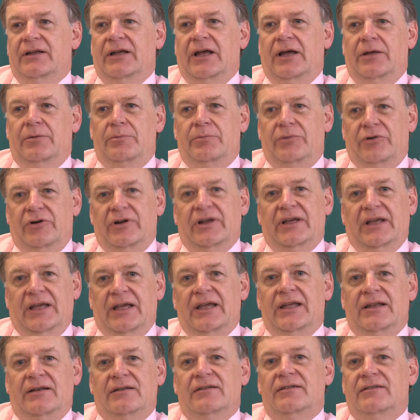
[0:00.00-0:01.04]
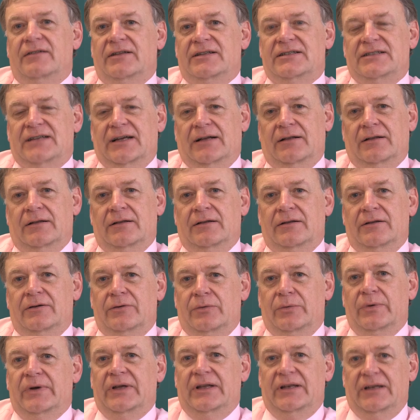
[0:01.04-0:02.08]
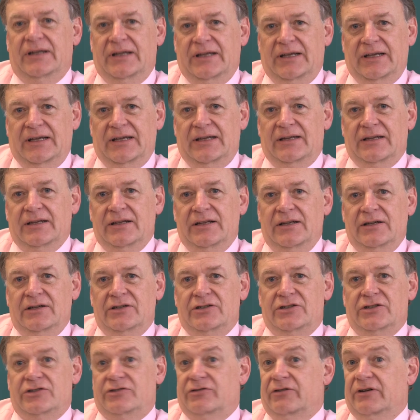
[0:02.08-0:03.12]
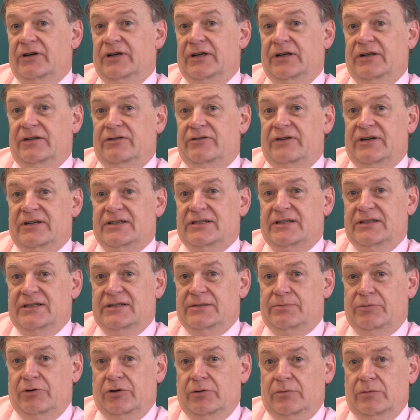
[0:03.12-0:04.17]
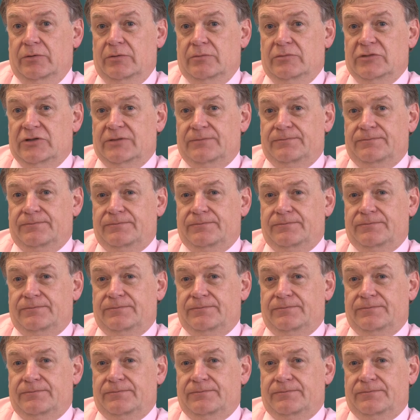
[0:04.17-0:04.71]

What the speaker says: and bring in the talent that we need to try and address these problems.